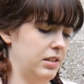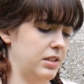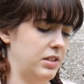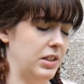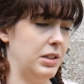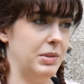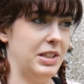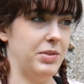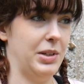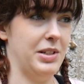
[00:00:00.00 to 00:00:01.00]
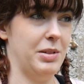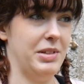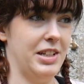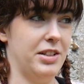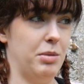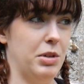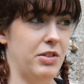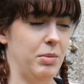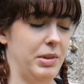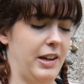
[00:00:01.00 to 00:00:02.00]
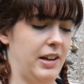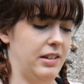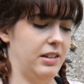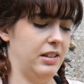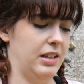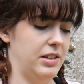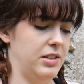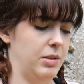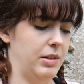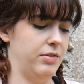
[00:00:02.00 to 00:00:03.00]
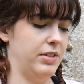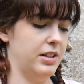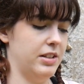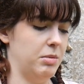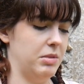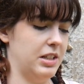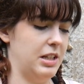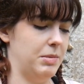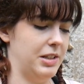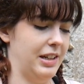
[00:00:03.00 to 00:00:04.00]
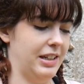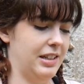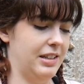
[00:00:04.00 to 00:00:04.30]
Genuinely feel like someone's actually moving my hand. That's so I feel like someone keeps like.